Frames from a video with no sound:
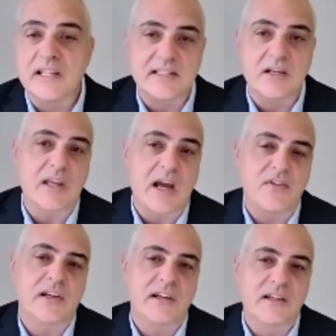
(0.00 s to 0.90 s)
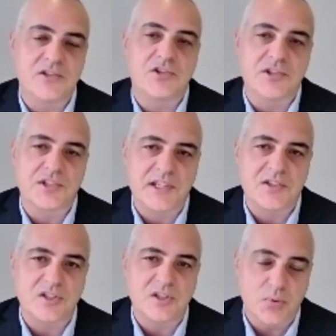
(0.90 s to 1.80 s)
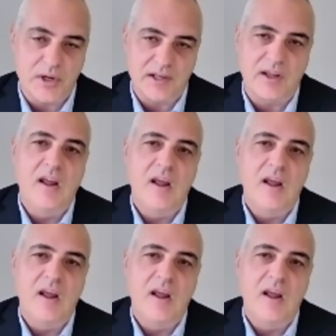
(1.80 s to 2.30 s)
at South Africa as a jurisdiction to put